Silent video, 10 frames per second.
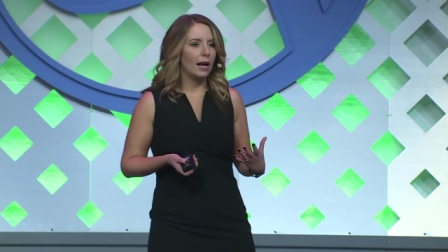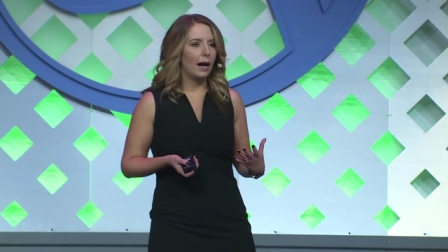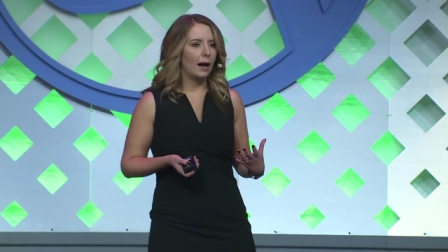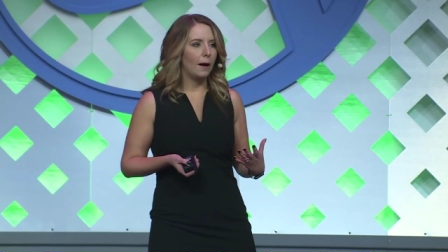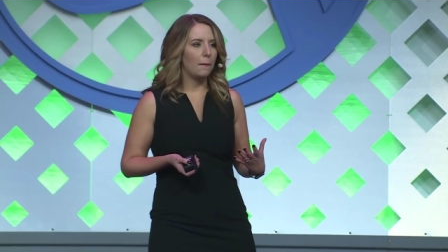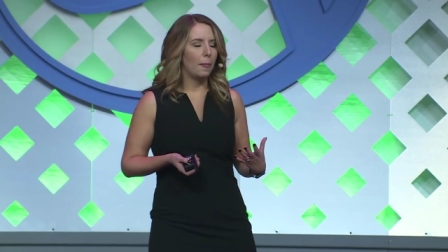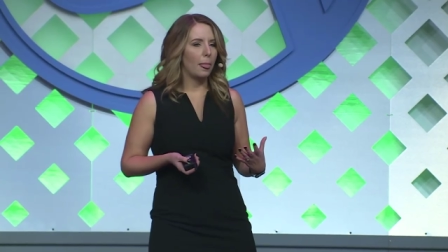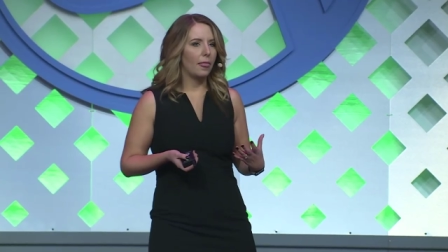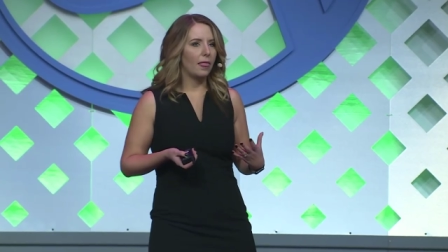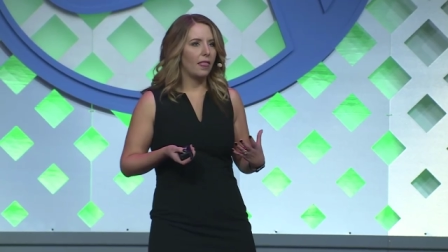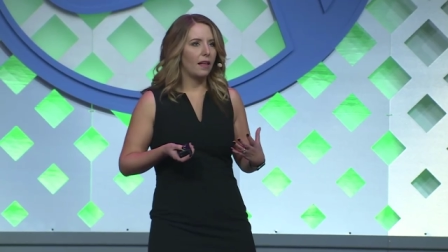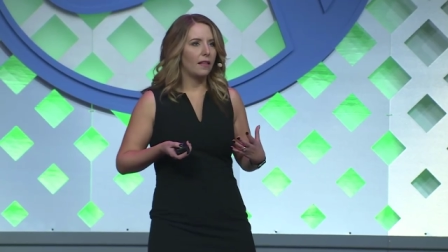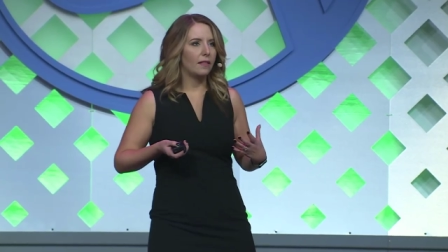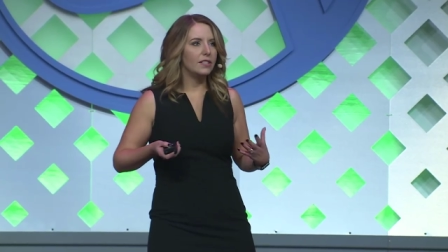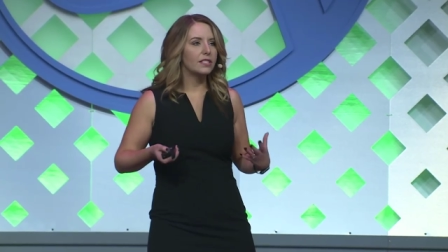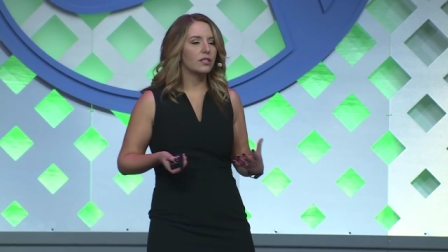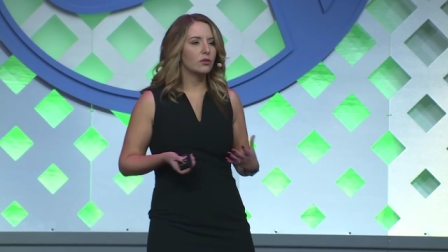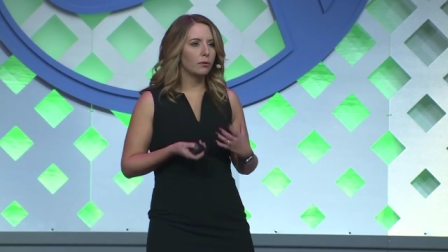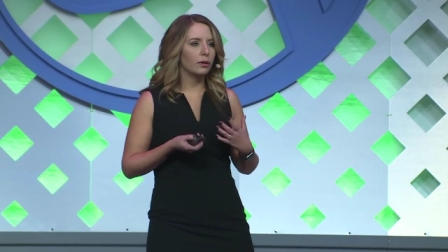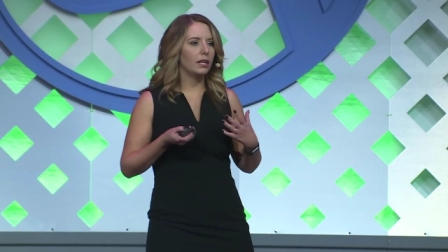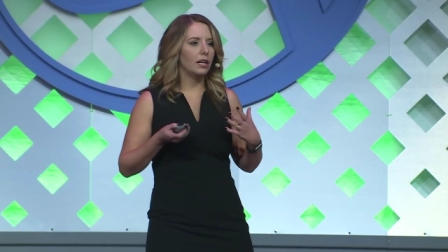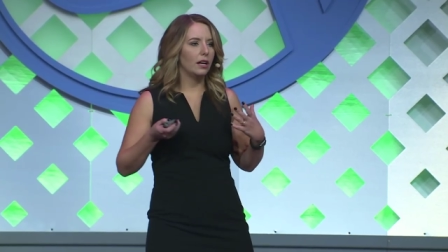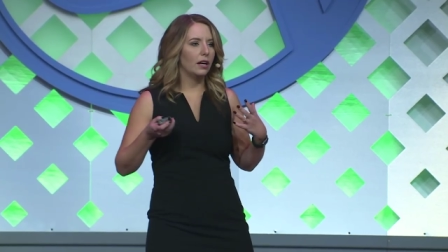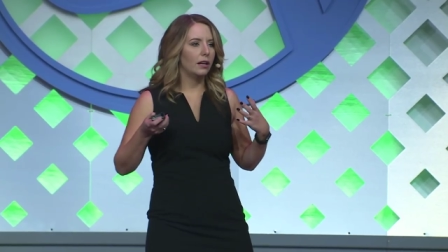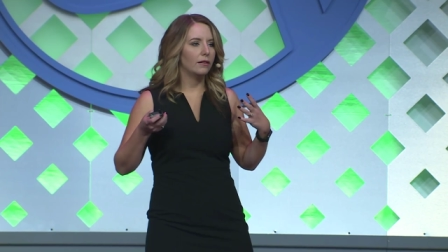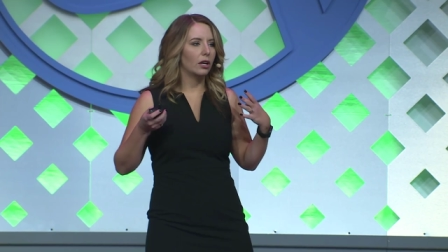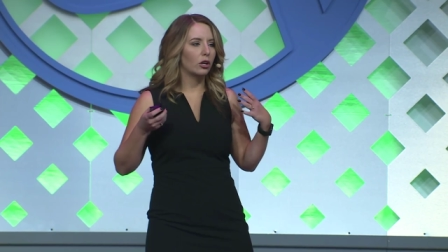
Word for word: Um, this is really a,